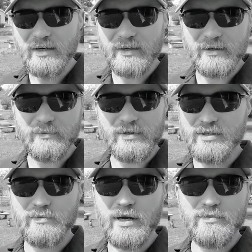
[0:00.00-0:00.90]
and
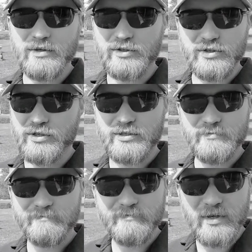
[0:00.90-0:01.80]
sometimes there's just
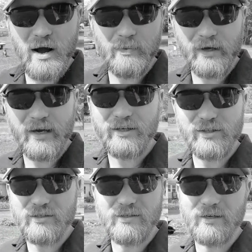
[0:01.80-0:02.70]

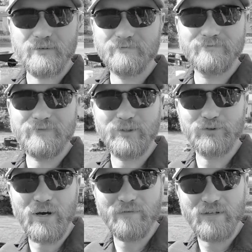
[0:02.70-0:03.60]
complications that
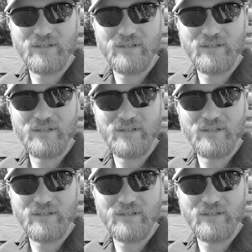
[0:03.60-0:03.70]
drive you